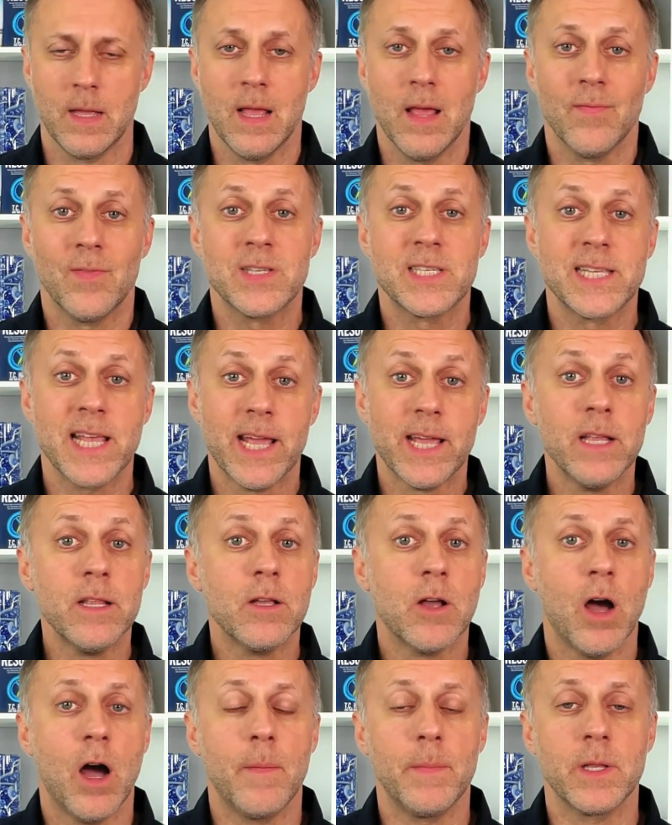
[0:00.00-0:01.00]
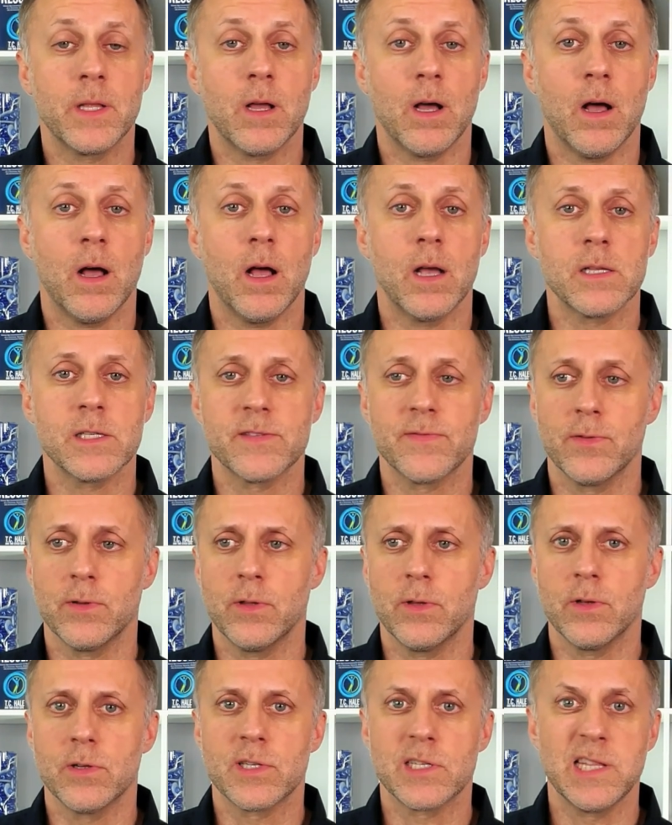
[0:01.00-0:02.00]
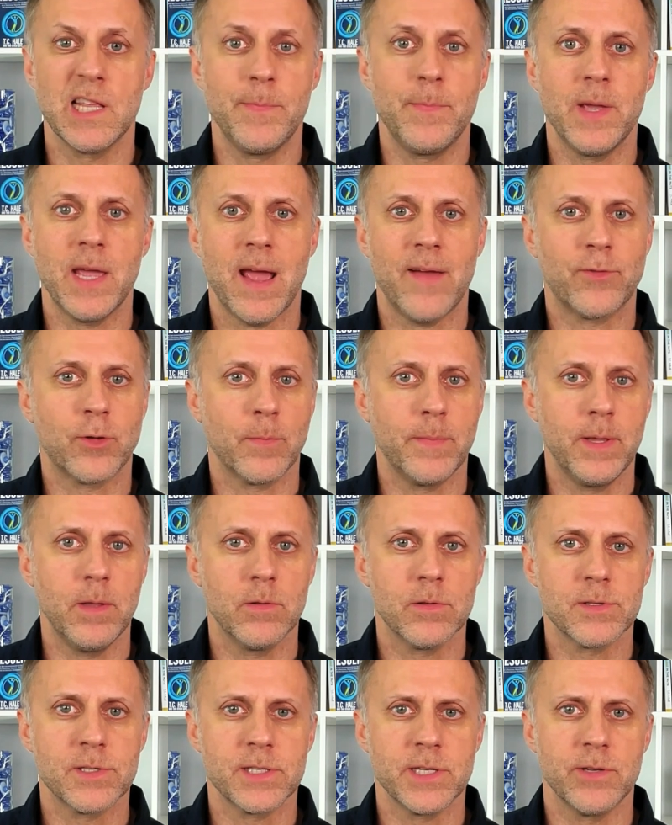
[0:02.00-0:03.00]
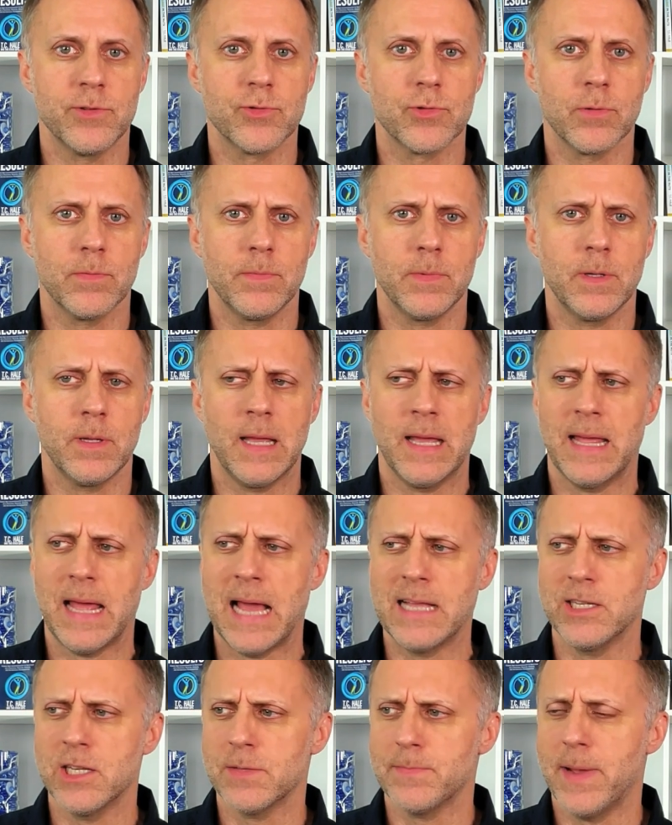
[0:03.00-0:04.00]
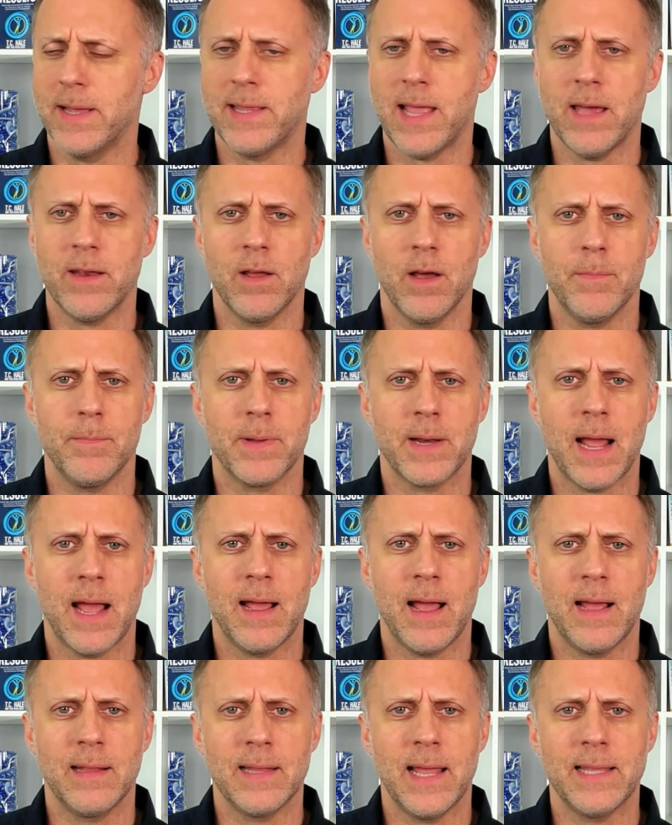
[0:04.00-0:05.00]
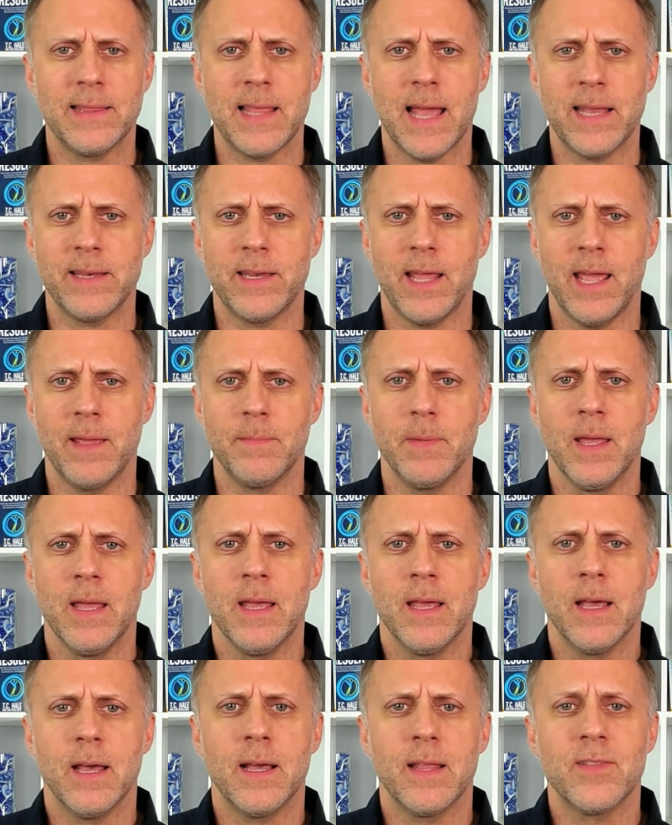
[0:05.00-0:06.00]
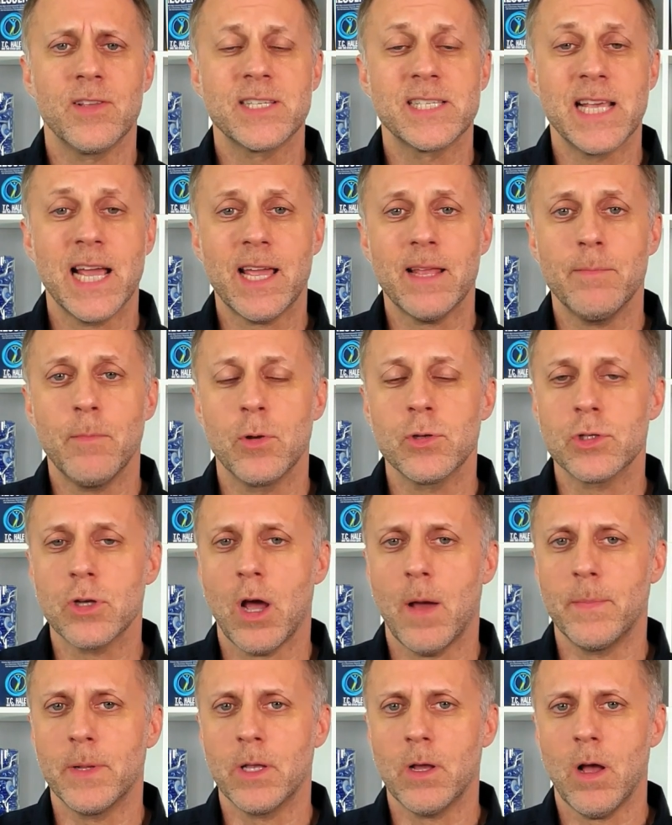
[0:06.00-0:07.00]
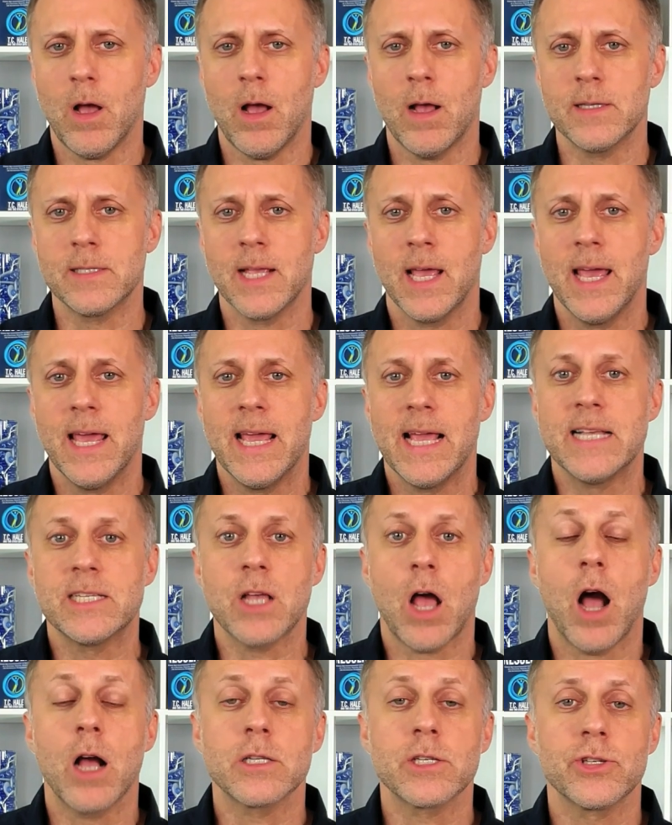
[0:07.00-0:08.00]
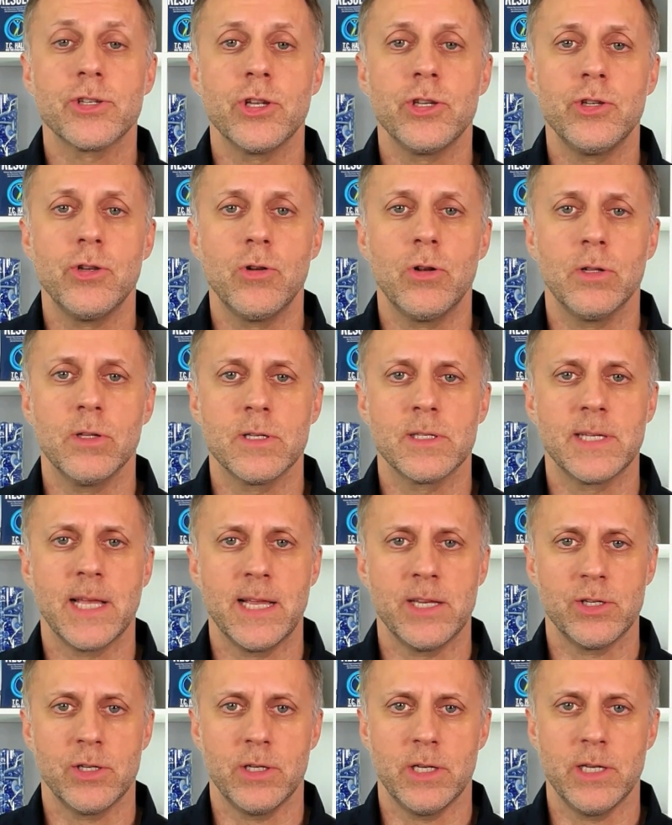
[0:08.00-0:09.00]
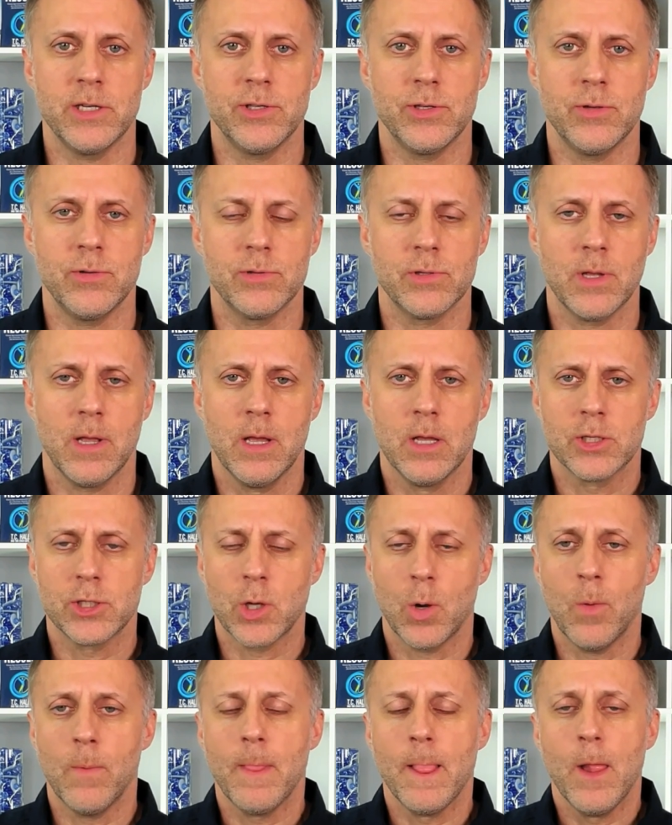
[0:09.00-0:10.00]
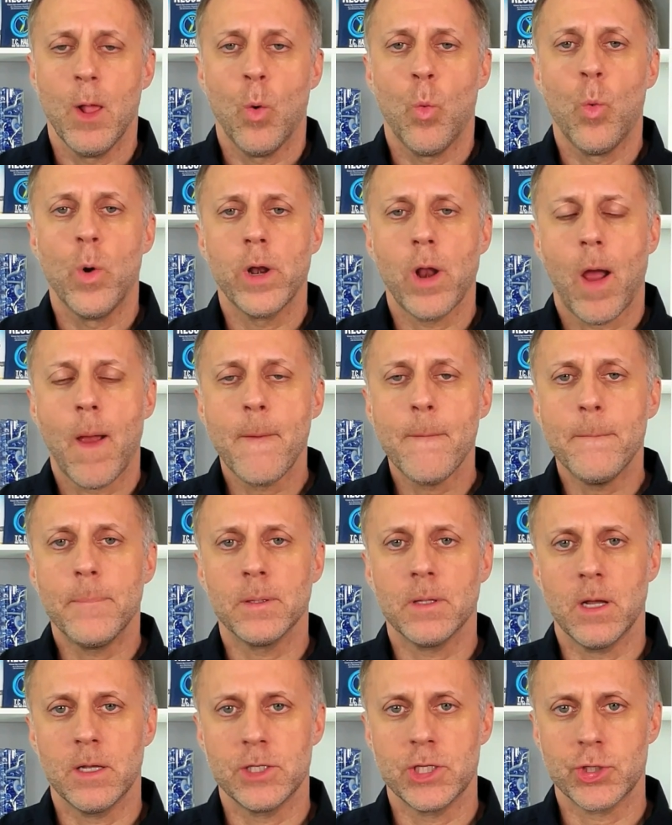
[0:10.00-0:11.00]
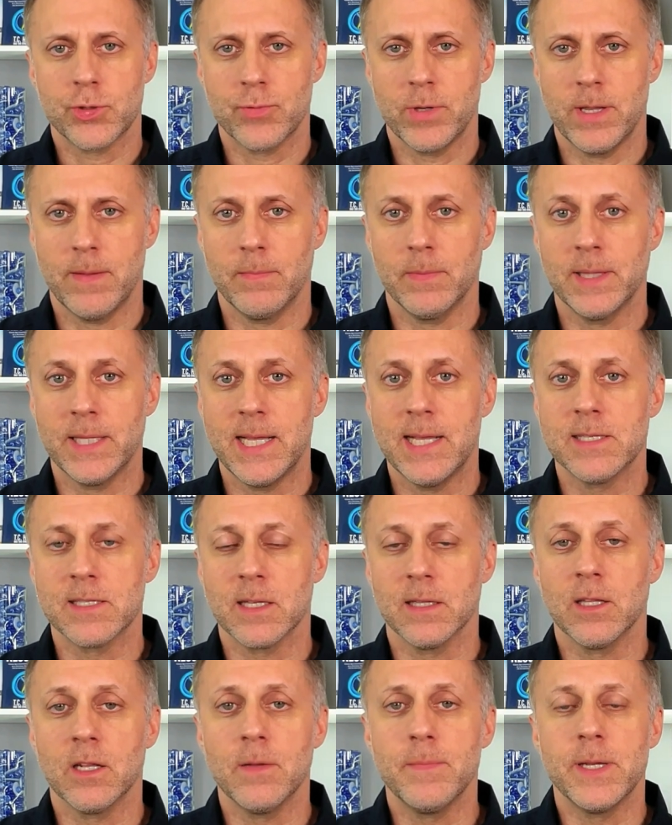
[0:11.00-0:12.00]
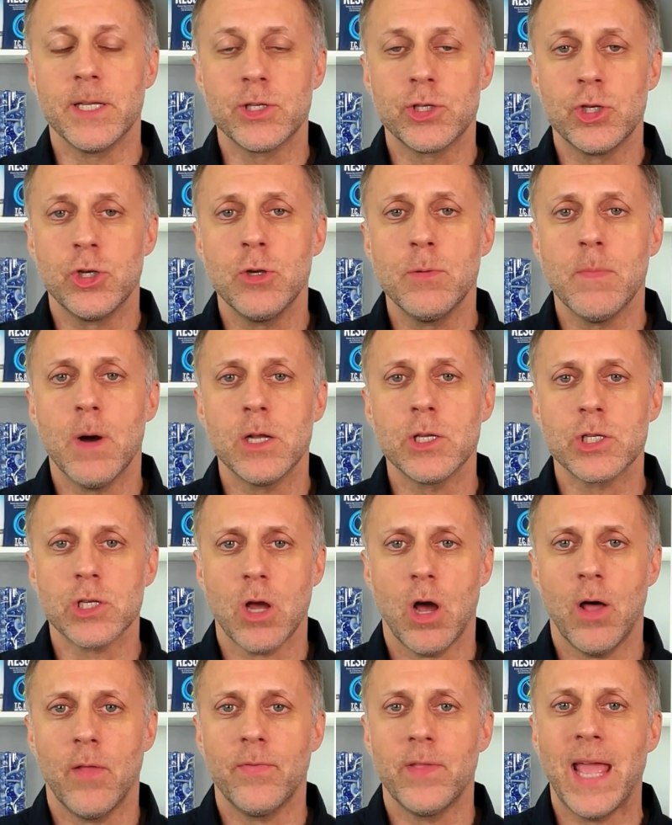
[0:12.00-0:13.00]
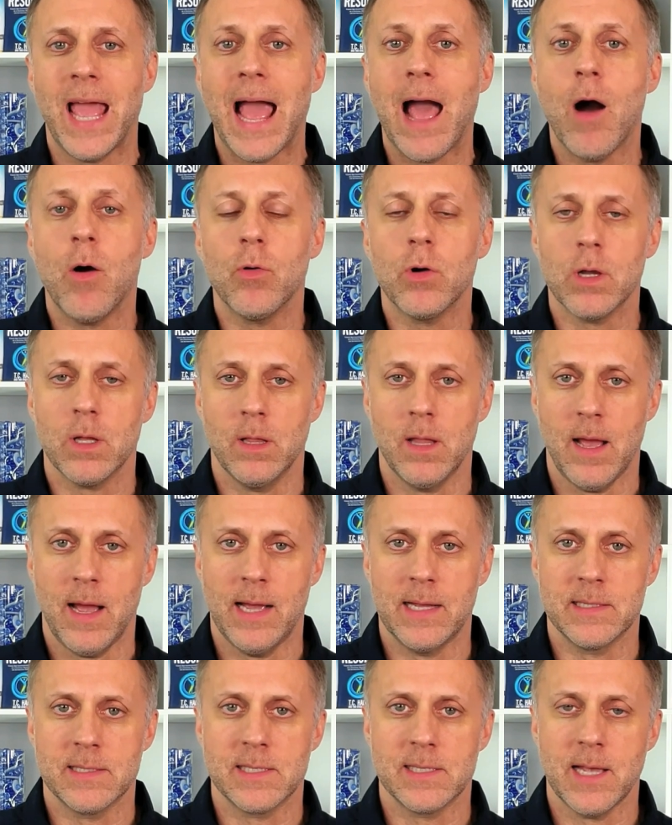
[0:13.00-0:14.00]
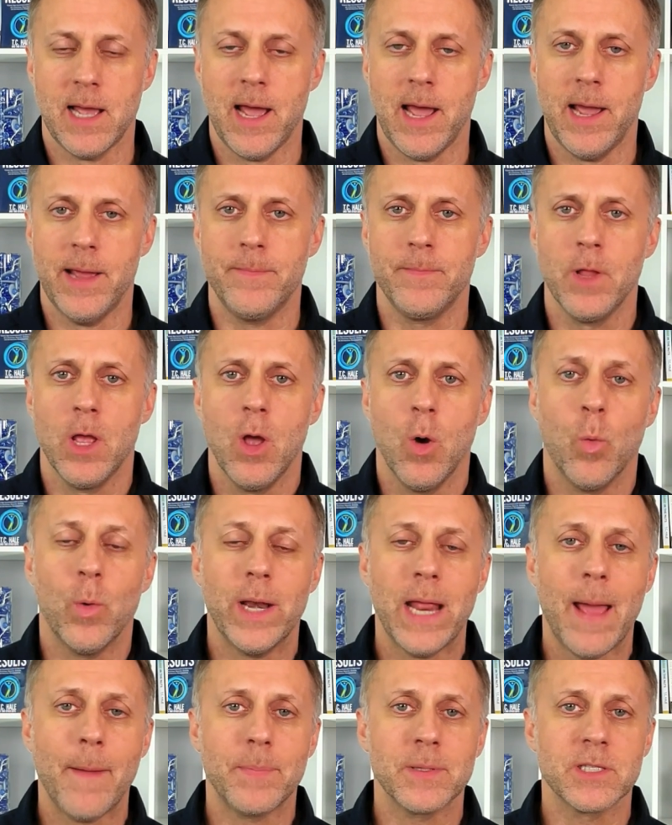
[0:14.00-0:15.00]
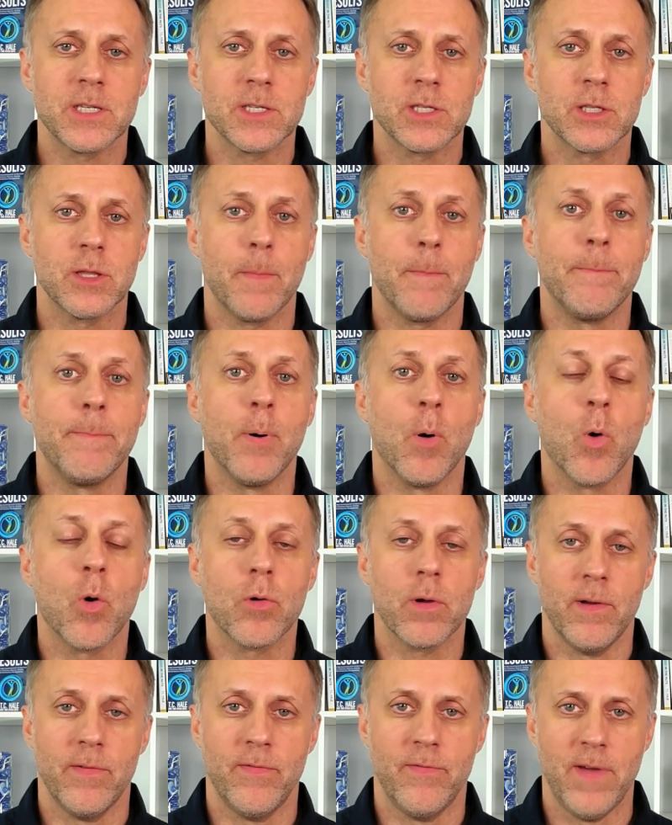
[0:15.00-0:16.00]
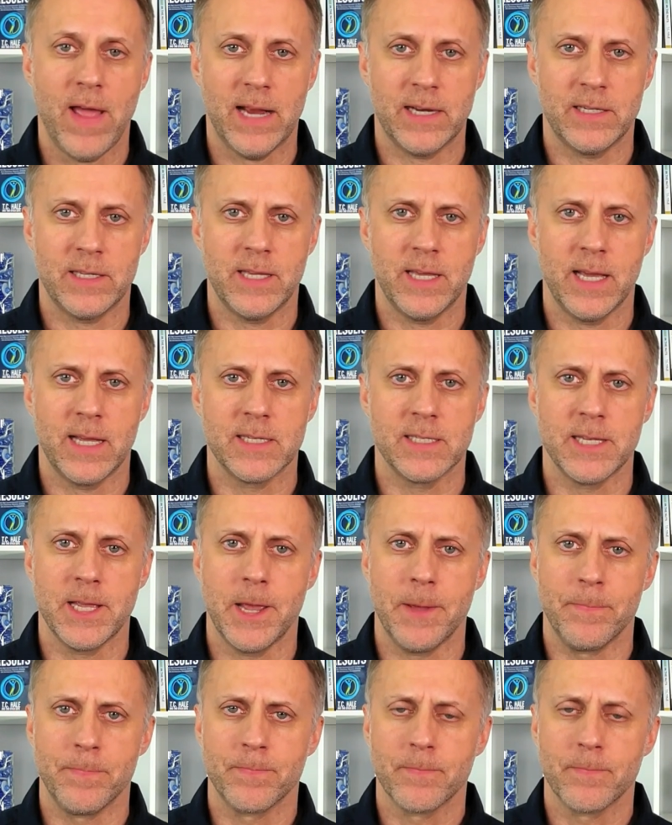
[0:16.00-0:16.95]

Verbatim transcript: The second common cause for the sleepy after meals syndrome, and eh, I just made that up, but I, I like that name. Uh, the second most common cause is oxygen utilization issues. So when our bloodstream leans a little bit too much on the alkaline side, what happens is the Bohr effect kicks in.